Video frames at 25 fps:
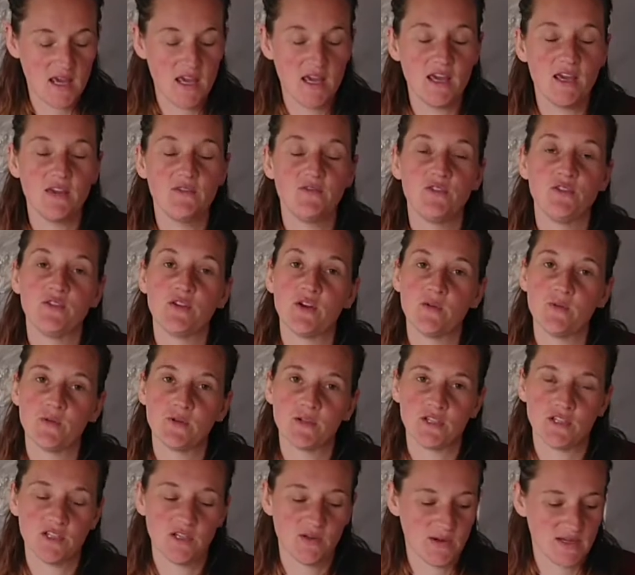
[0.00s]
If you don't want
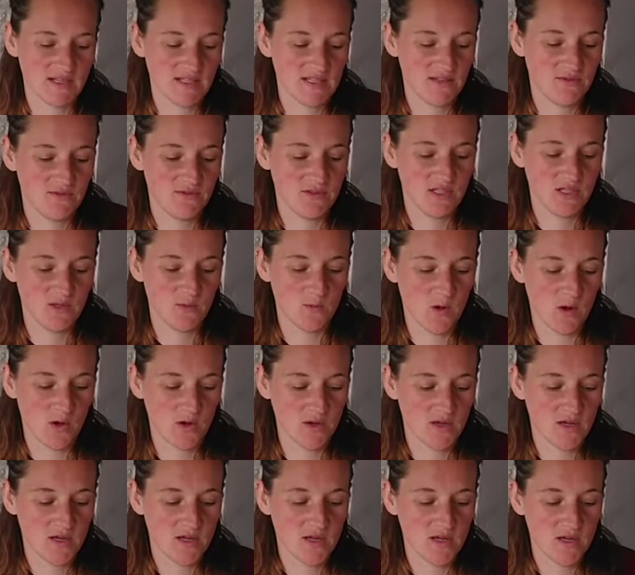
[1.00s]
to do activity one,
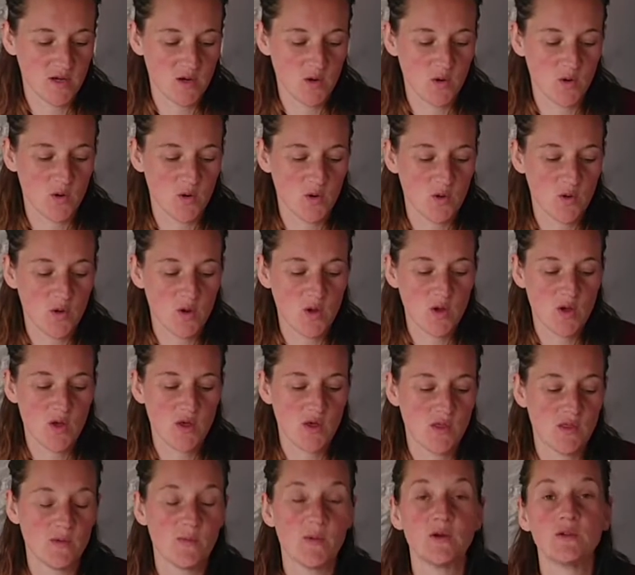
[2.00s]

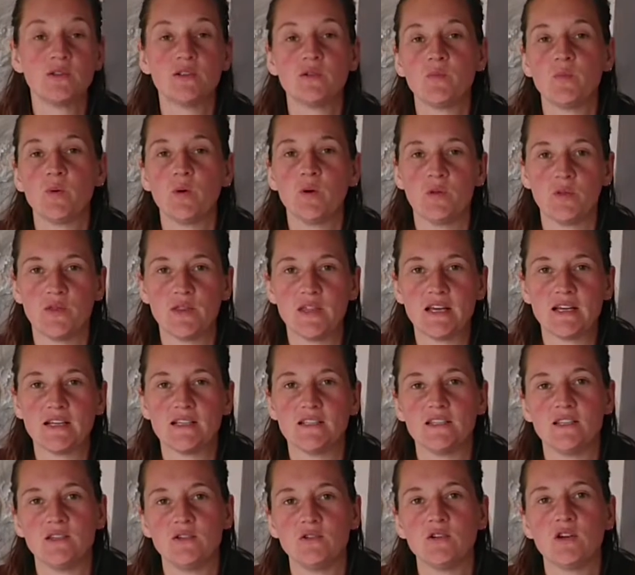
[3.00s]
the most important thing is
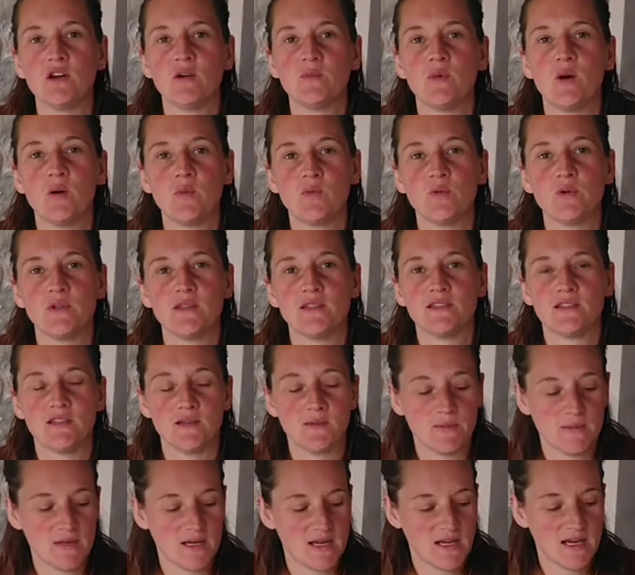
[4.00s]
that you come up with
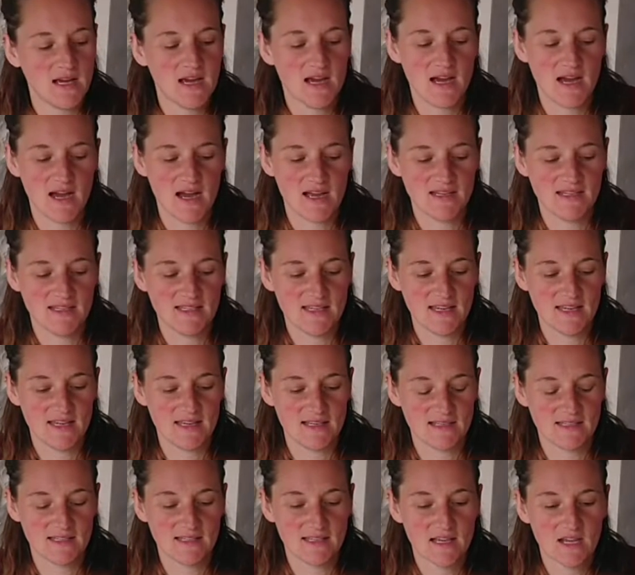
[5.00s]
some
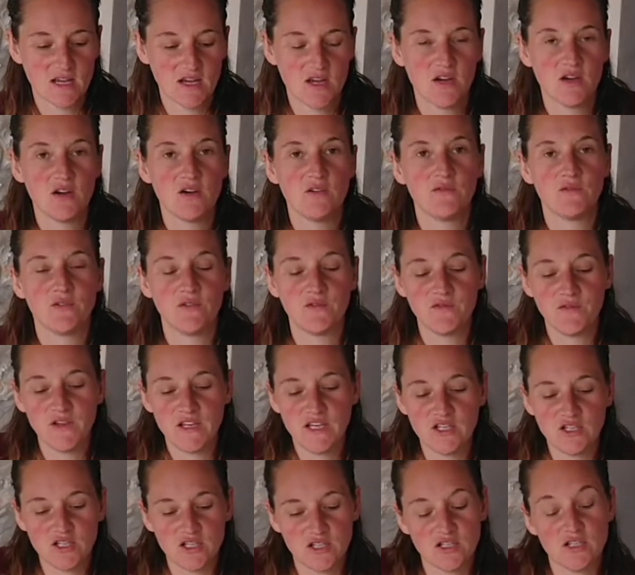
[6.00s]
ideas for
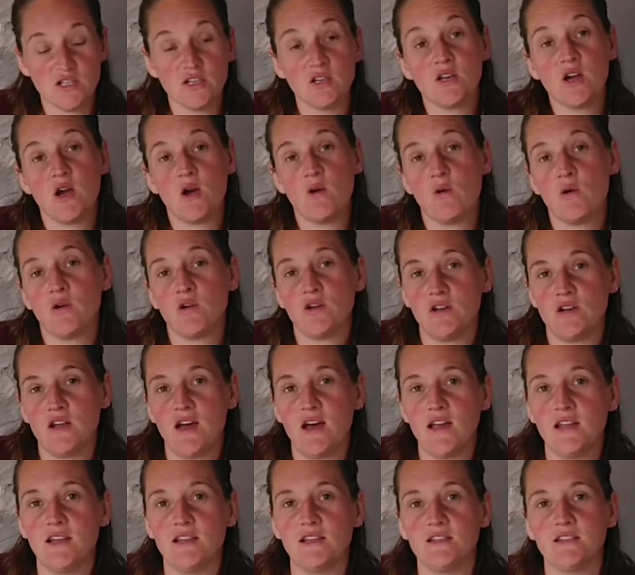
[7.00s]
features that go on an
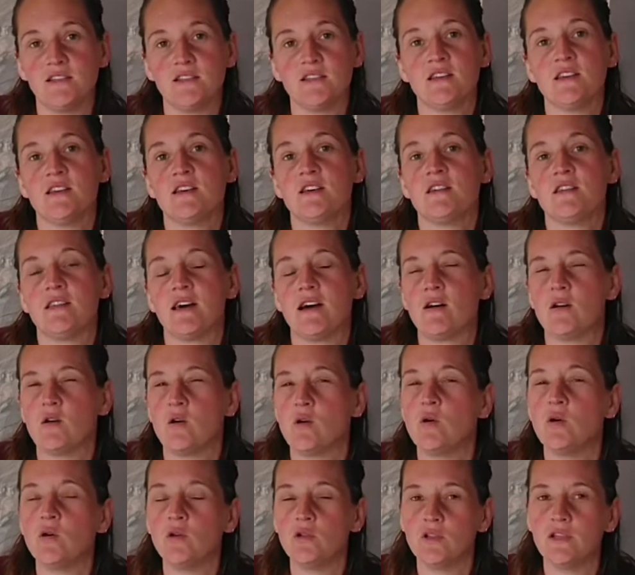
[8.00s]
island that are
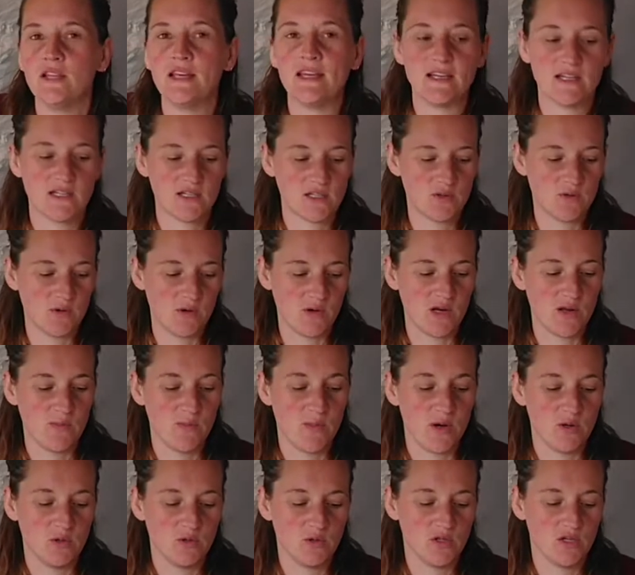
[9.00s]
all linked to an
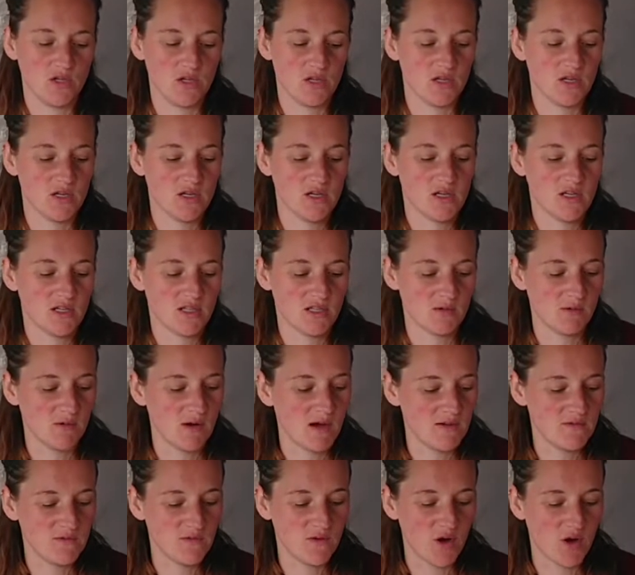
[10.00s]
emotion. So
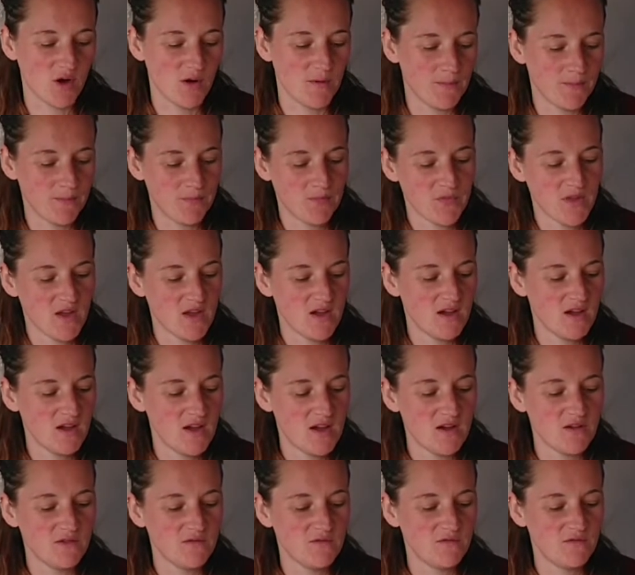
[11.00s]
I've got
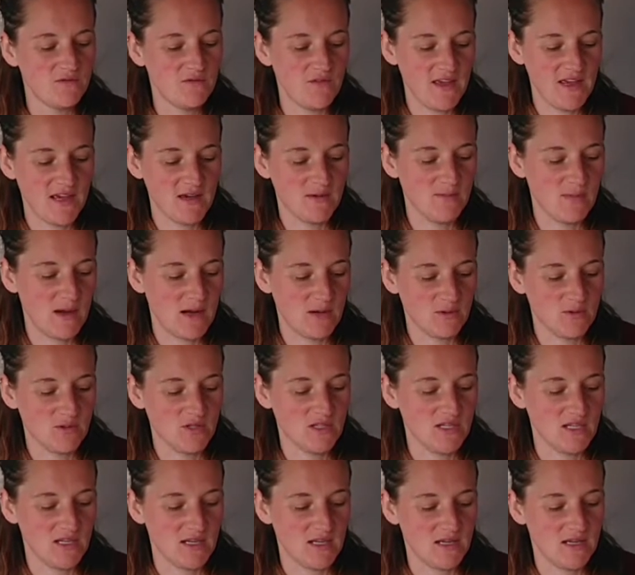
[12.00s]
Fear
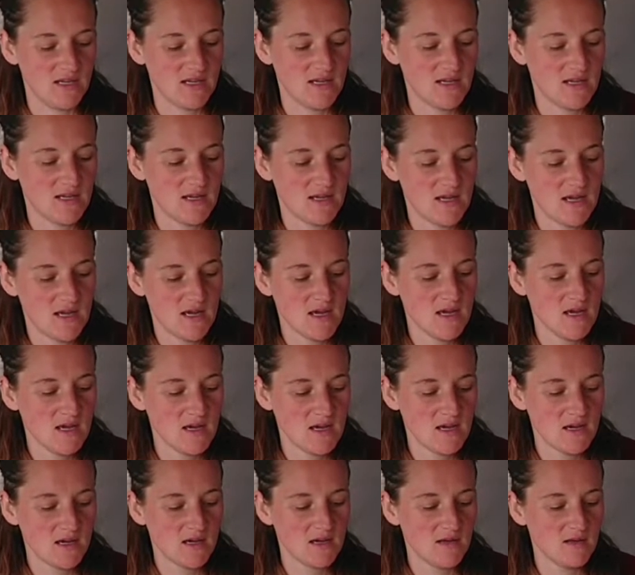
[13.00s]
Mountain,
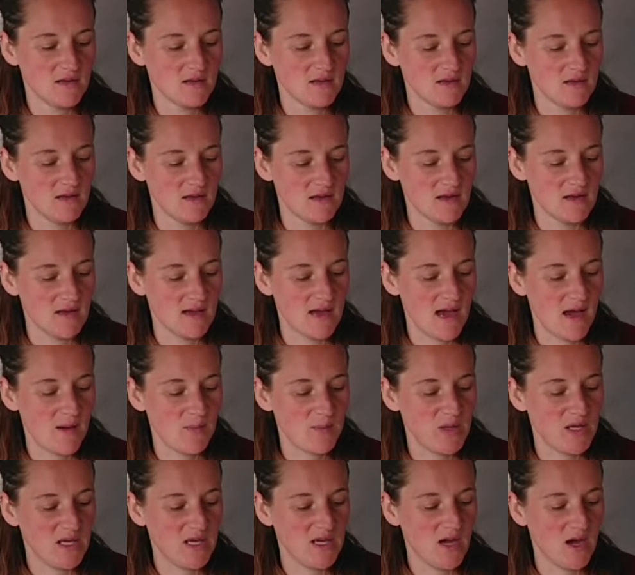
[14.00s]

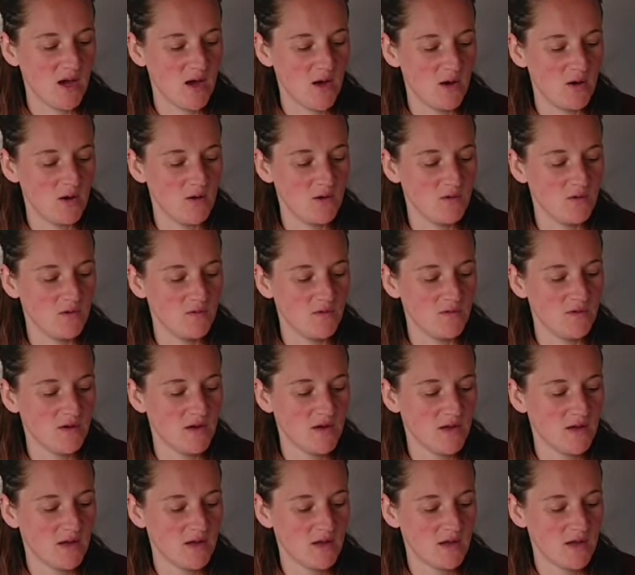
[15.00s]
Happy Cove,
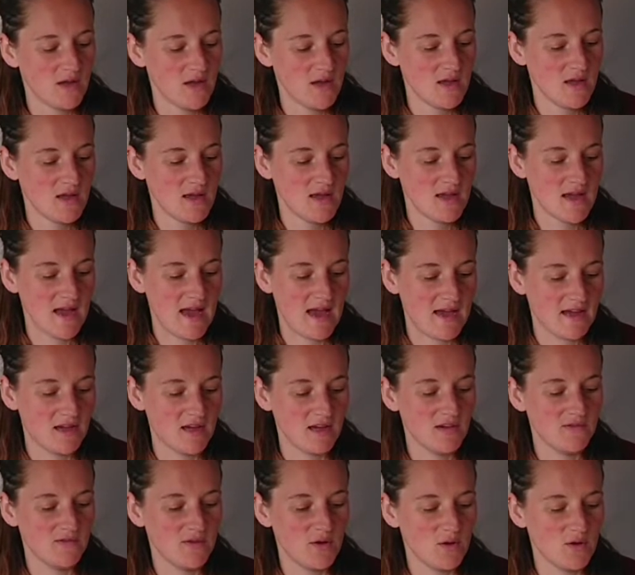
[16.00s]

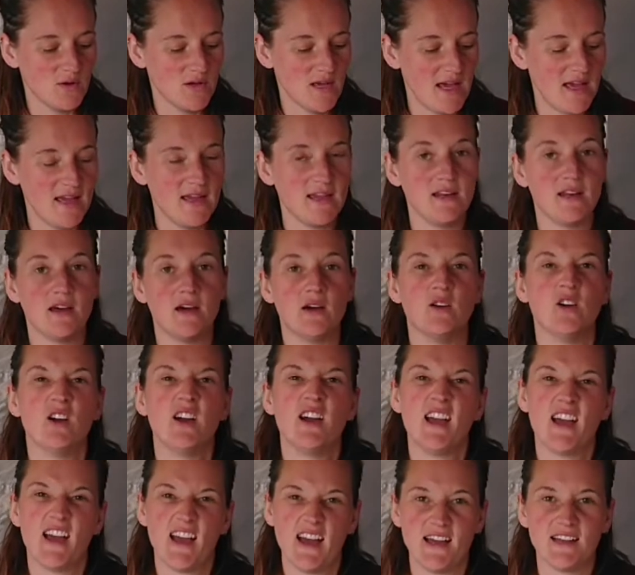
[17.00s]
Anger Volcano,
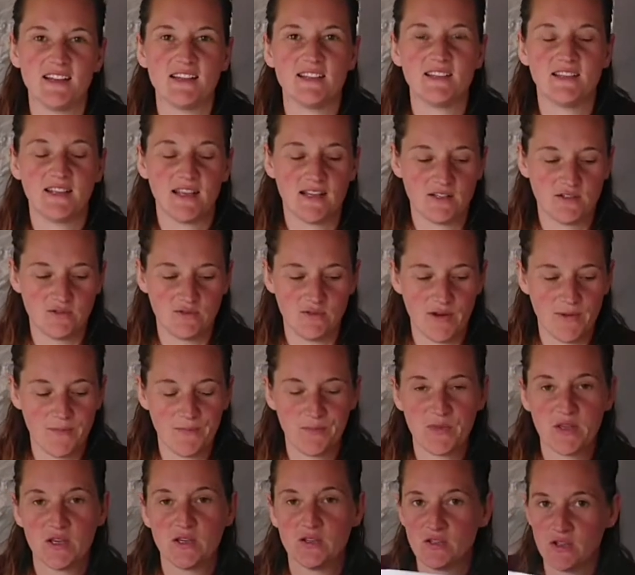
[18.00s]
etc.
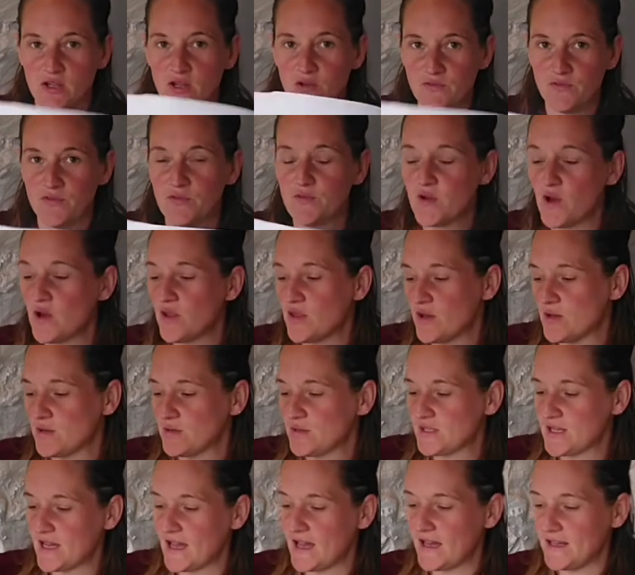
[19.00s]
So if you've got those
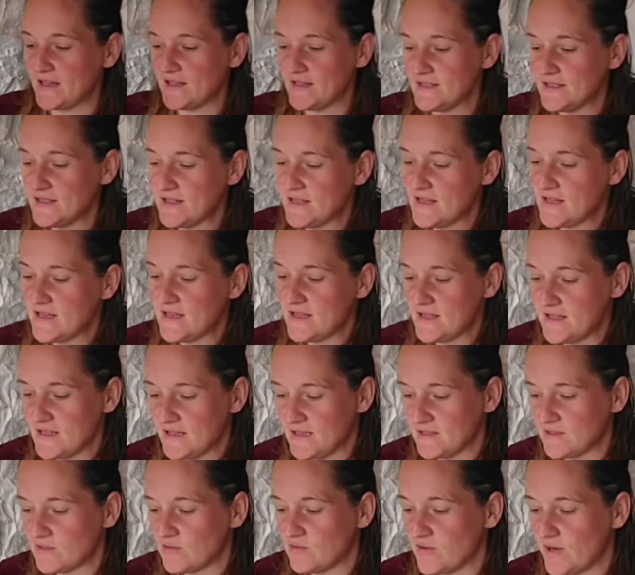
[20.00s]
to hand,
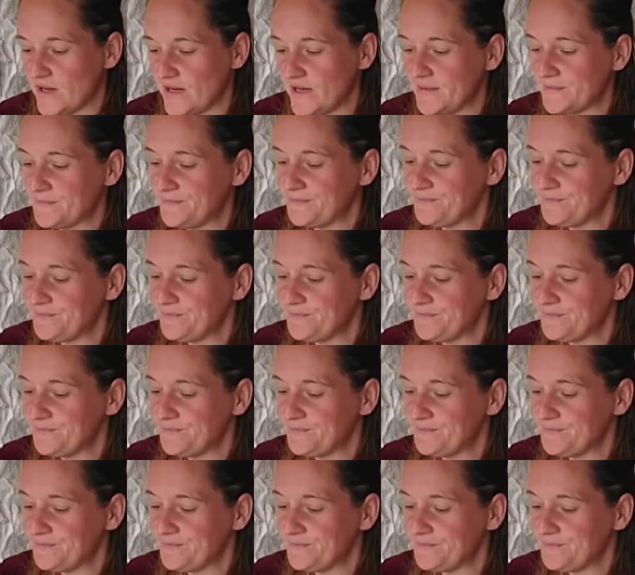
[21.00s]
that's great.